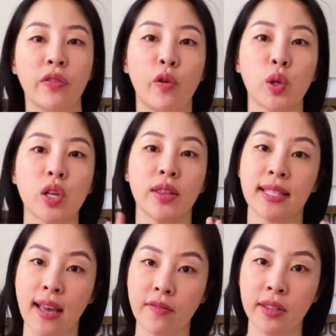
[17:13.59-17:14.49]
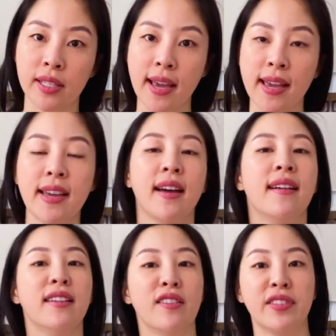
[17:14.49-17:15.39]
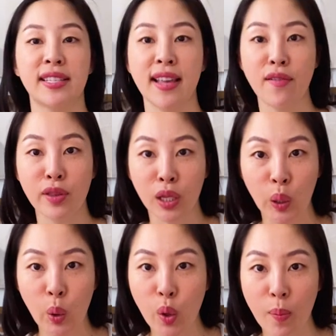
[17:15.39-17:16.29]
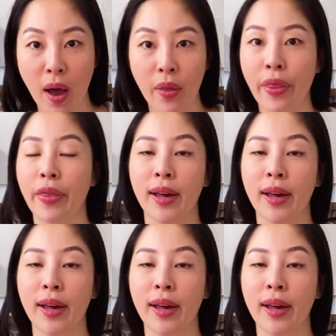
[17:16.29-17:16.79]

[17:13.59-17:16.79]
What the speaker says: falls on the 7th day of the 7th lunar month.